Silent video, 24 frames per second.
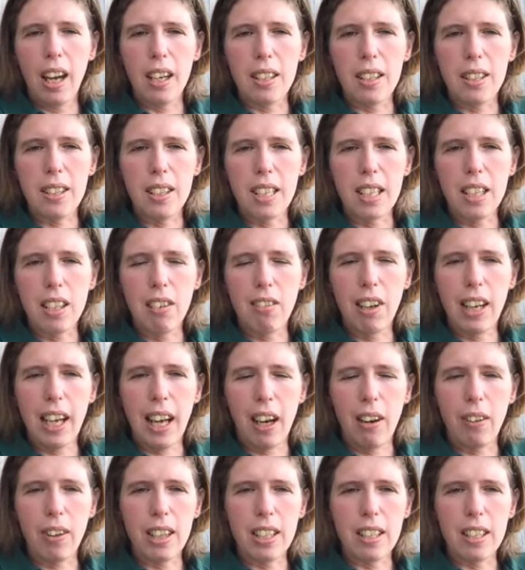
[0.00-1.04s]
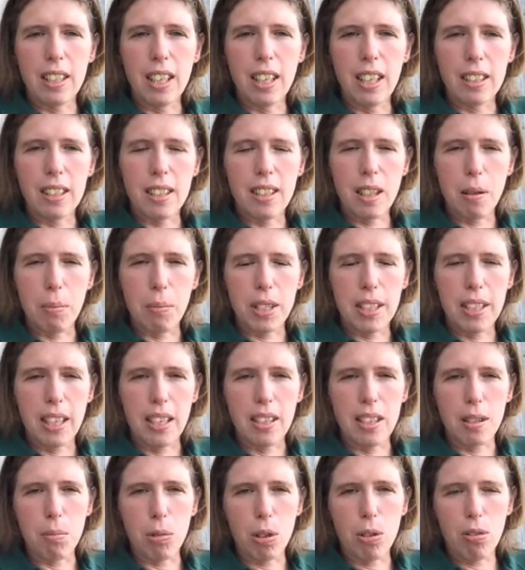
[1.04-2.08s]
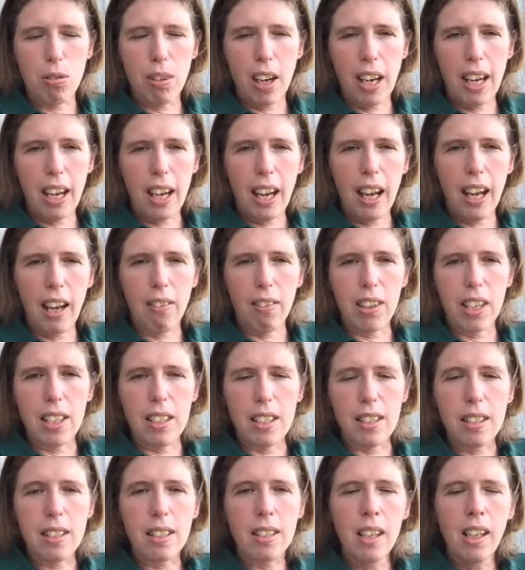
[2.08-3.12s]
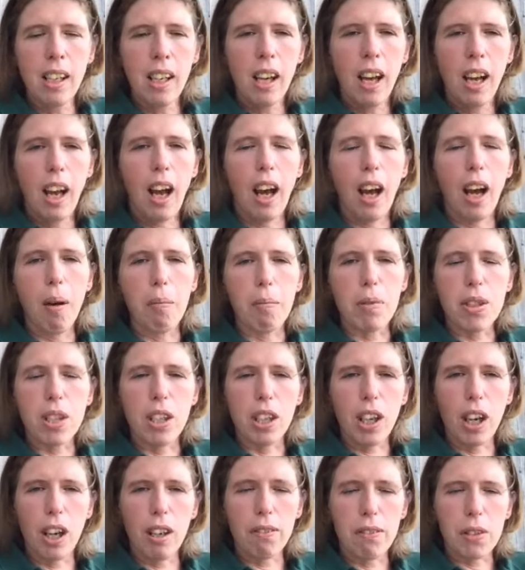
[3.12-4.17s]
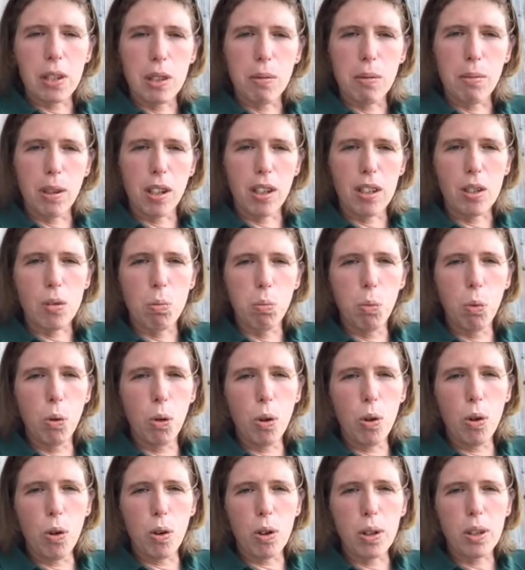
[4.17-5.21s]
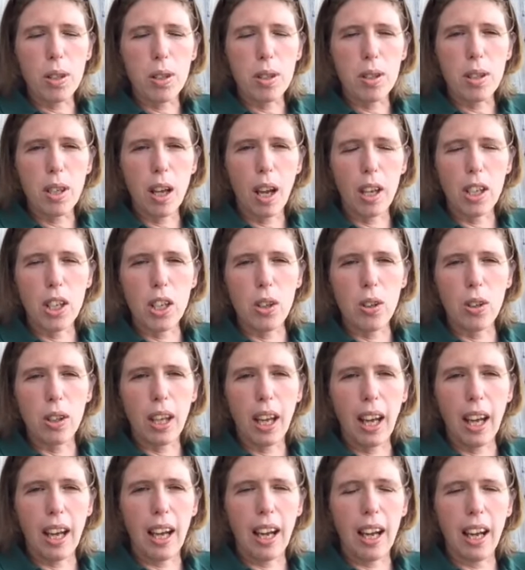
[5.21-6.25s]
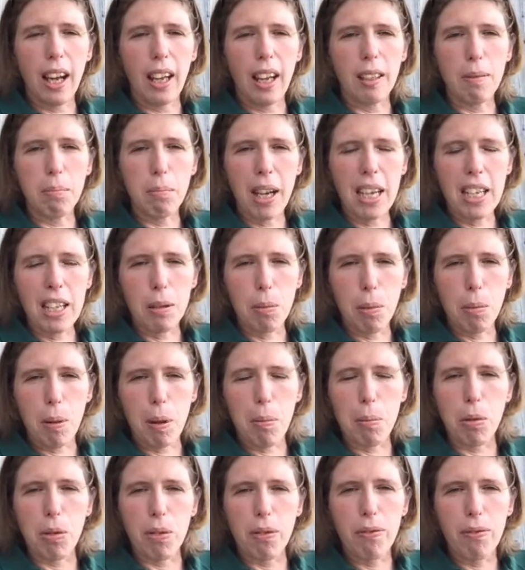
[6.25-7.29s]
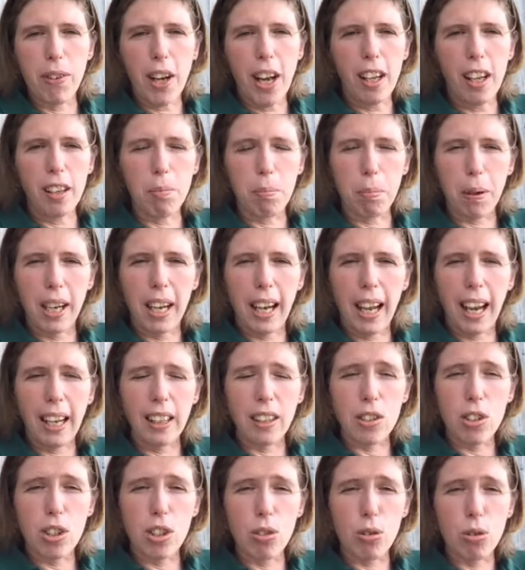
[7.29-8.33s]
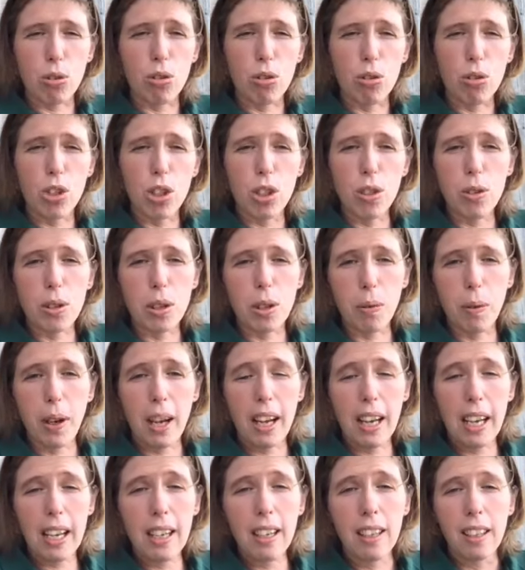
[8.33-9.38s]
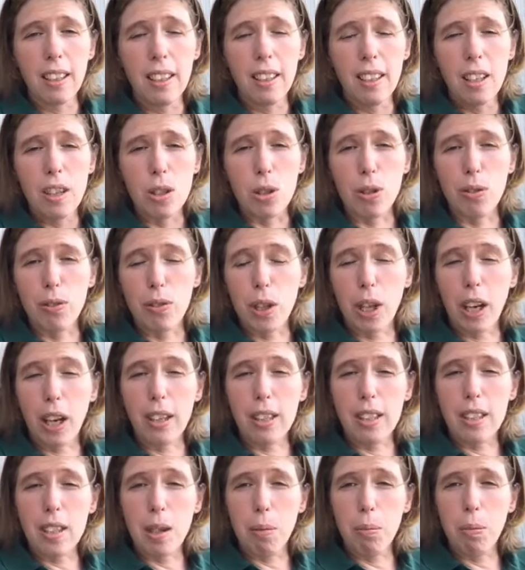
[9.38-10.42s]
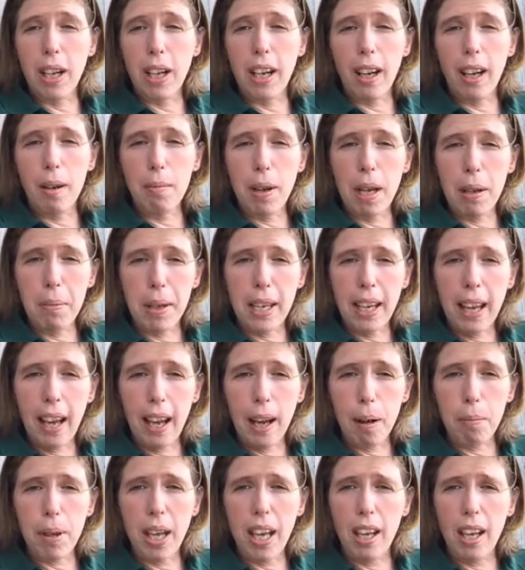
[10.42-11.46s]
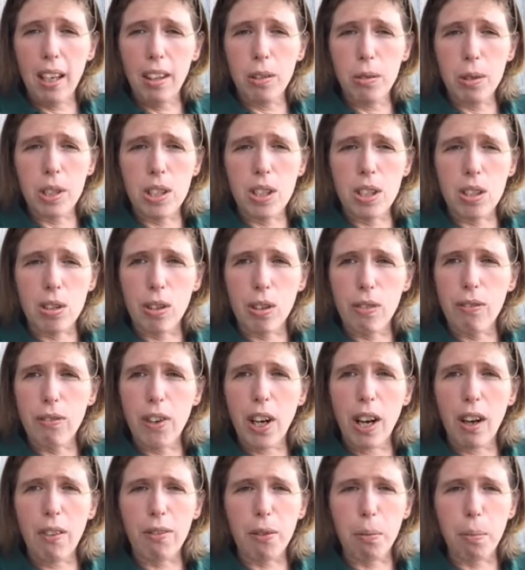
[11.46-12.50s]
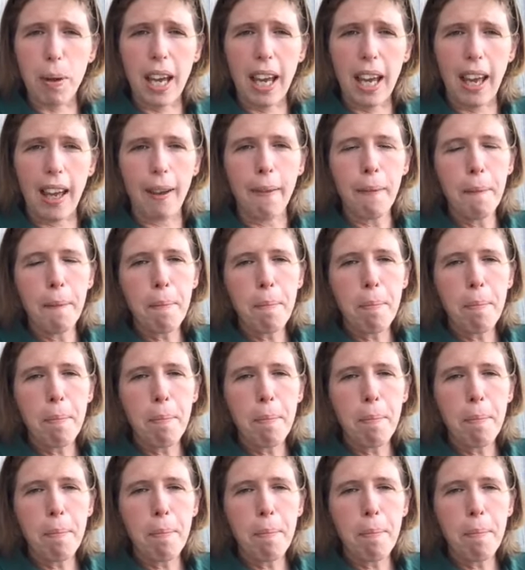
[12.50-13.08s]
scenery out in Somerset, some great areas. So going for some nice walks. You can make them a bit more fun by letting the children choose the way. So if you're going somewhere like maybe Ham Hill, which is not far from here,